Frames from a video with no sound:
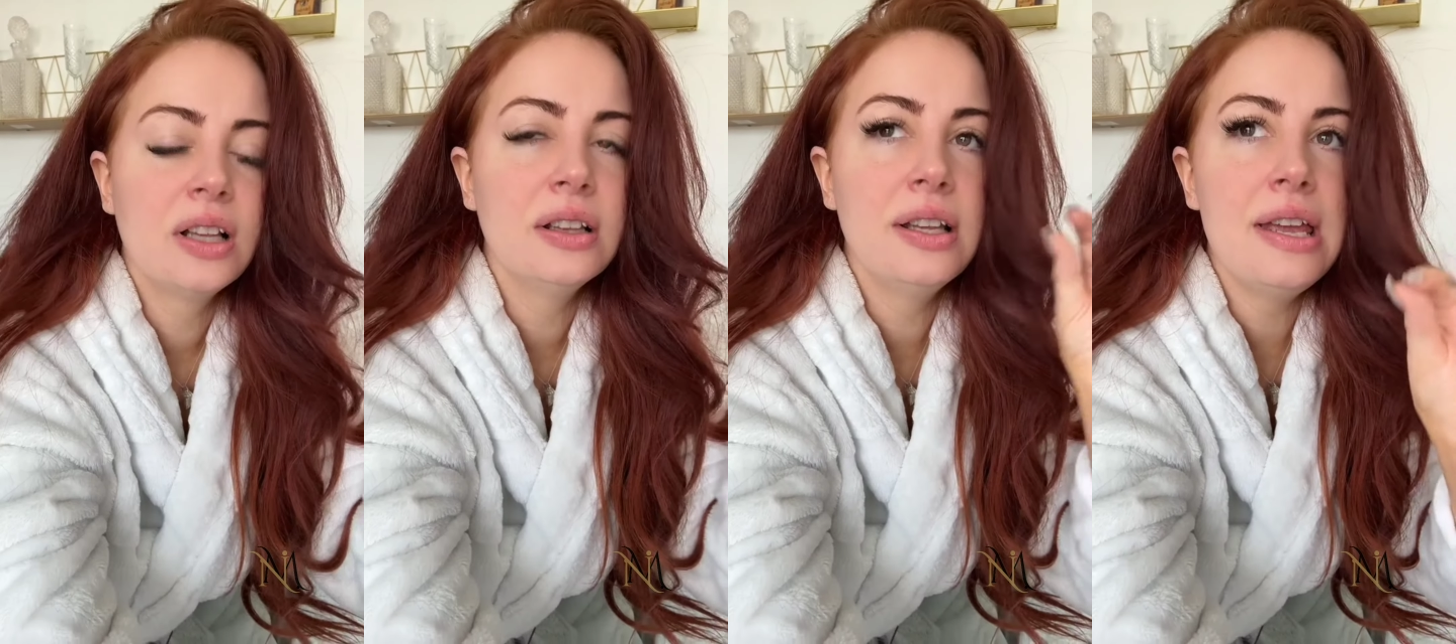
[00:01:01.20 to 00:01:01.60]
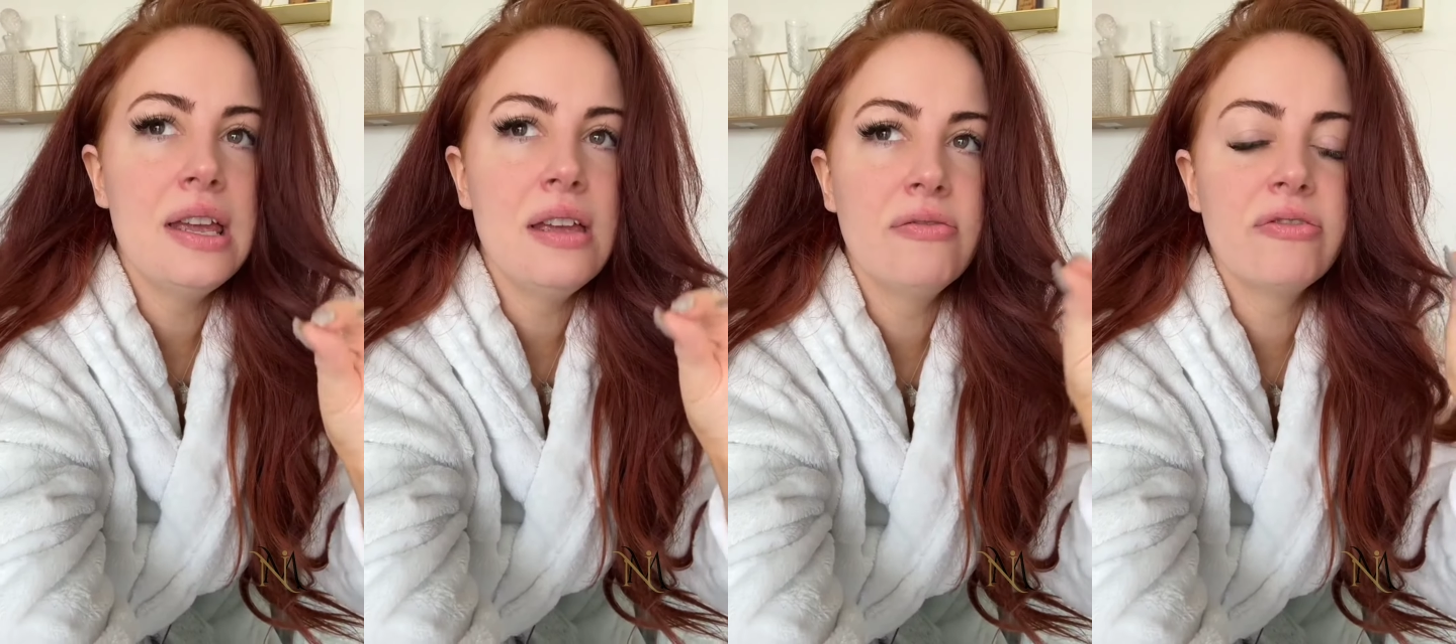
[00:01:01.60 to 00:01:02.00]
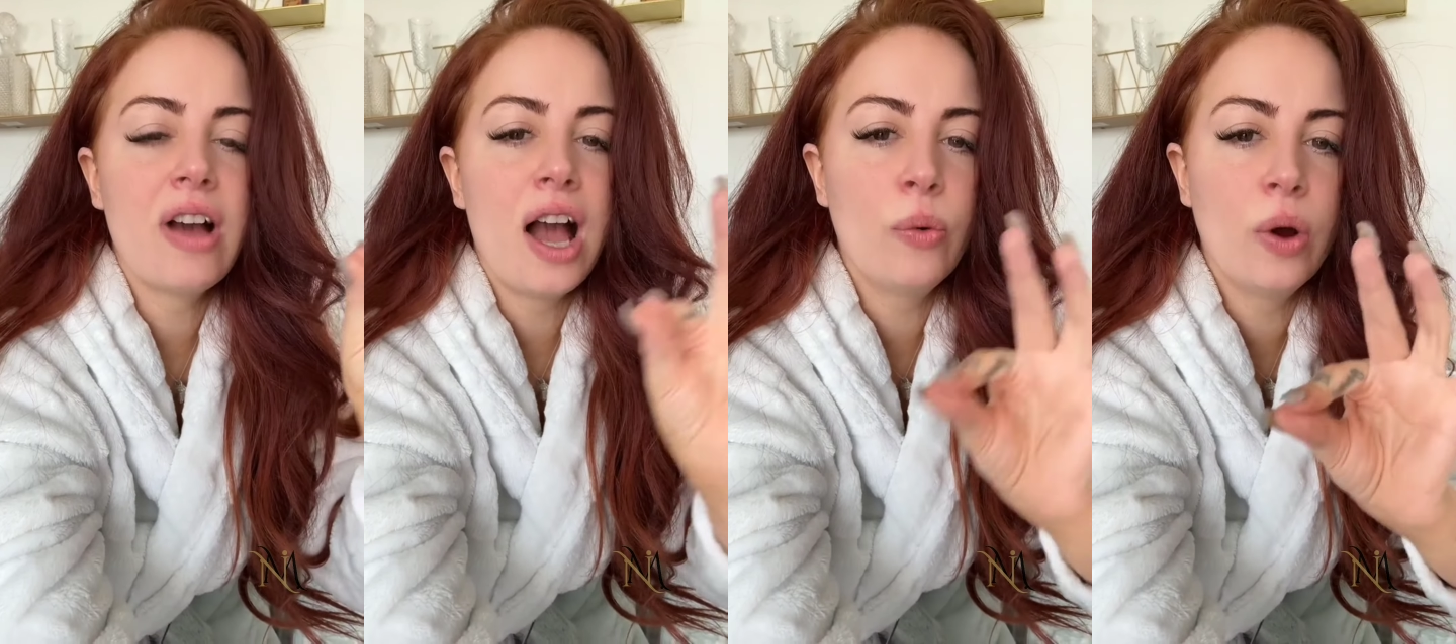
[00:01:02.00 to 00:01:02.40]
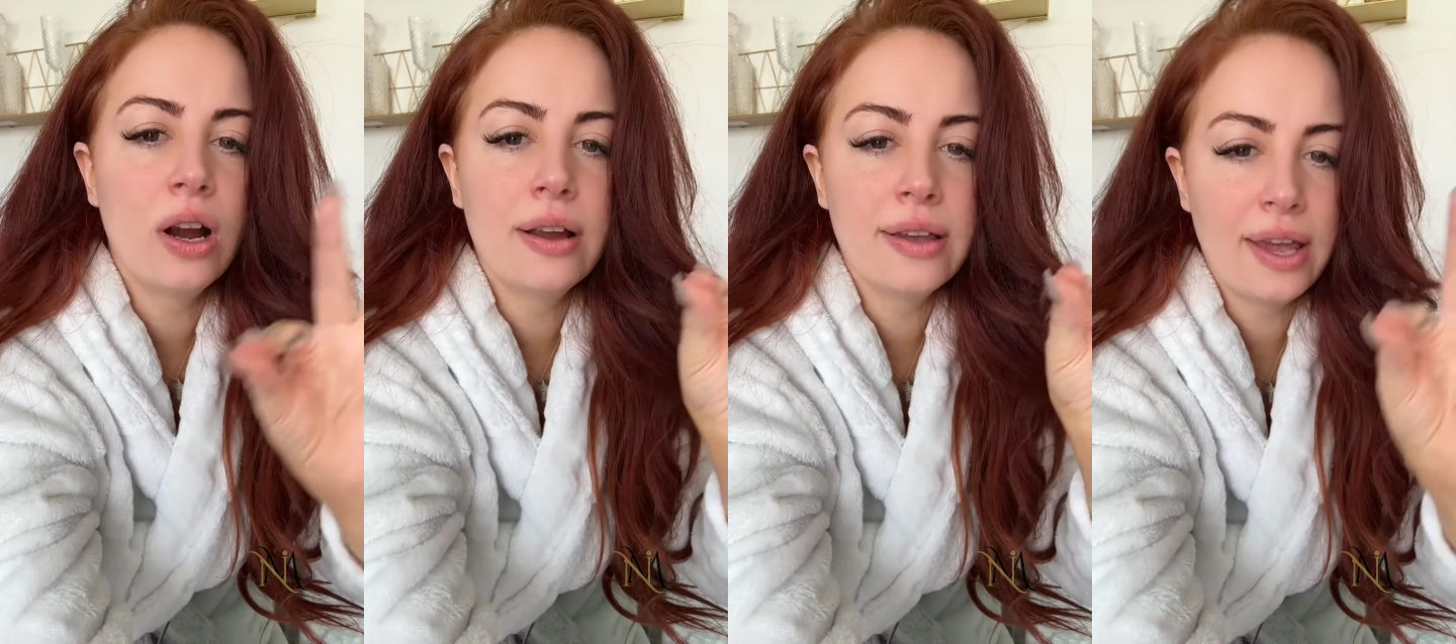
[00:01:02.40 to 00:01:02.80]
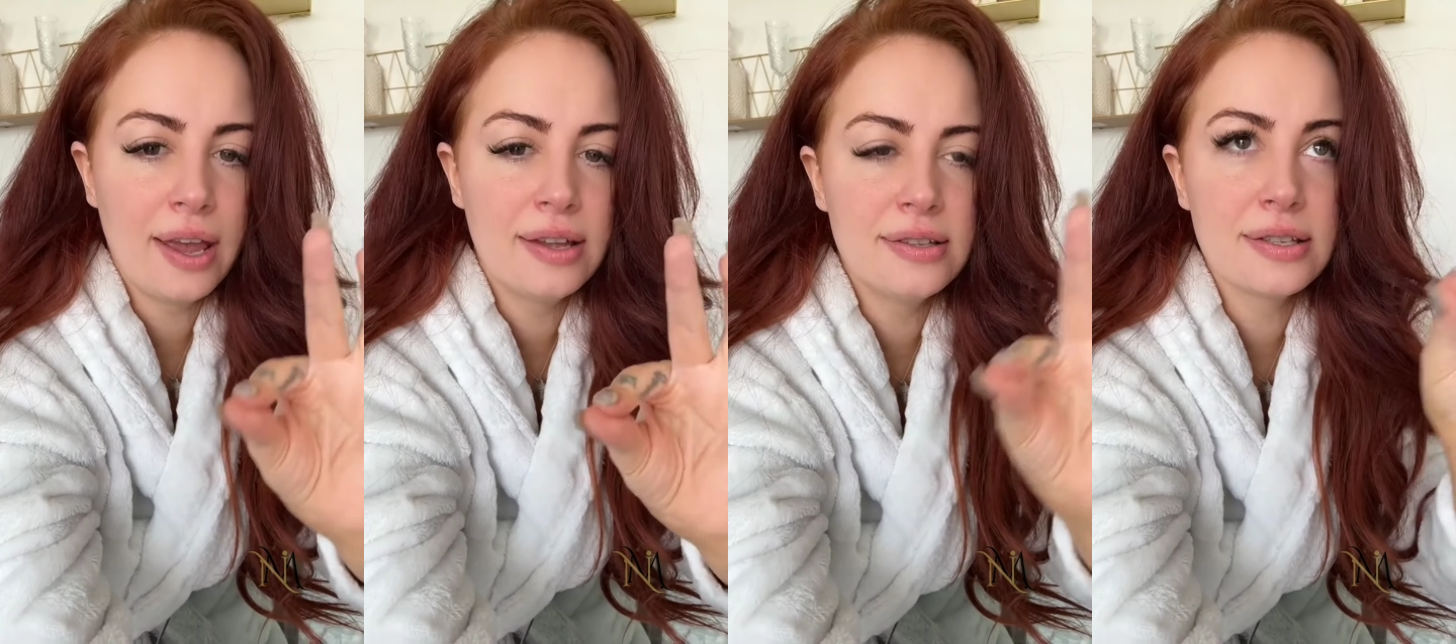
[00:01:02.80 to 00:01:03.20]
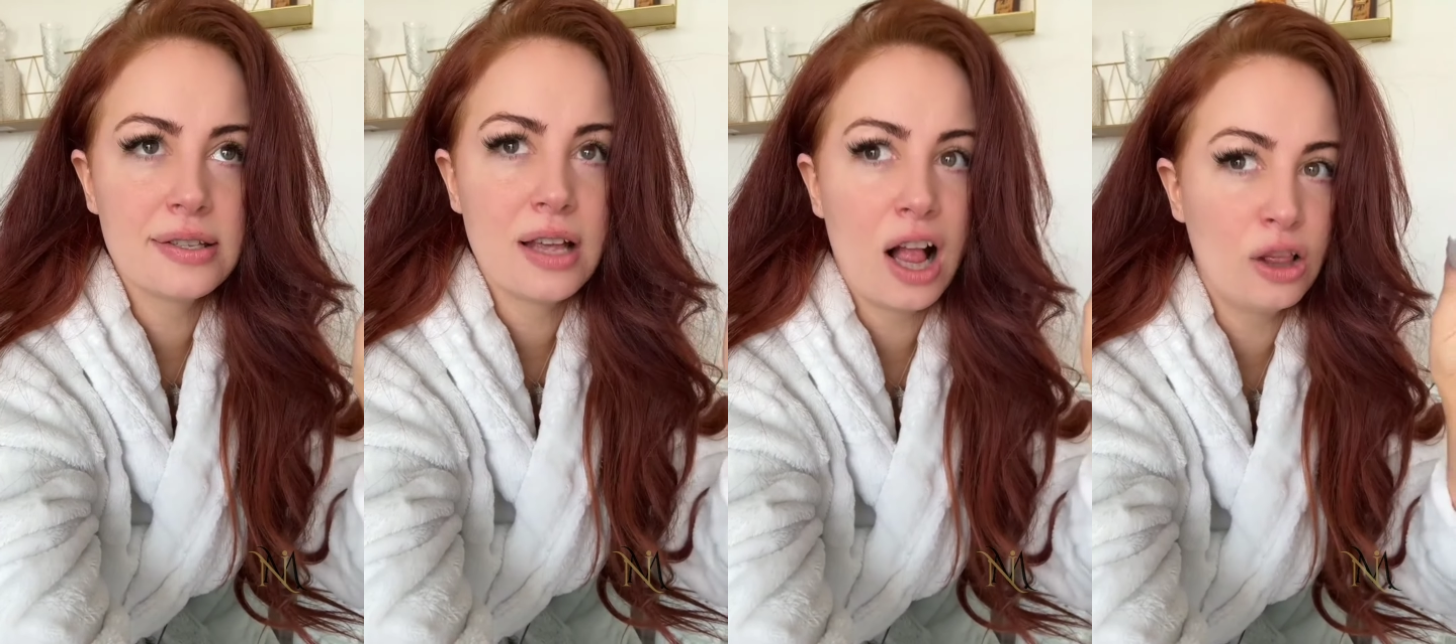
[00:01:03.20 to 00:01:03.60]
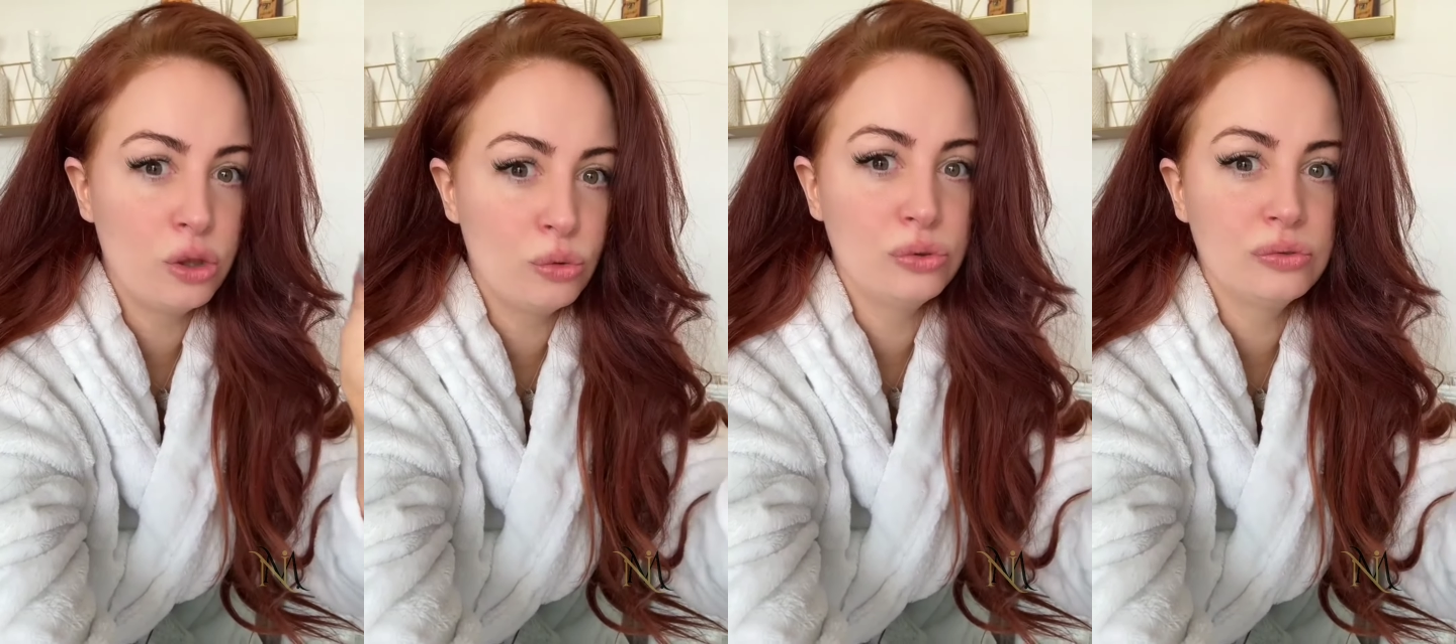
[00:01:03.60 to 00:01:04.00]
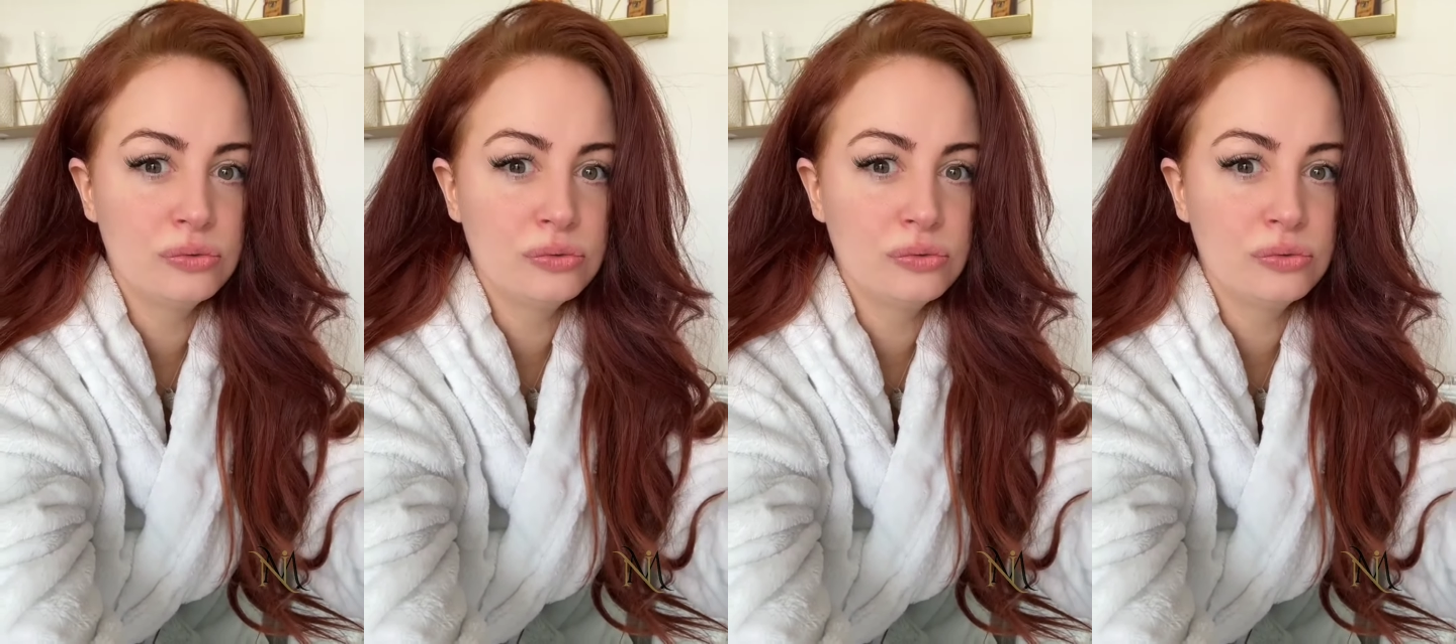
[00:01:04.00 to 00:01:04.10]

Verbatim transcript: Leave our kids alone.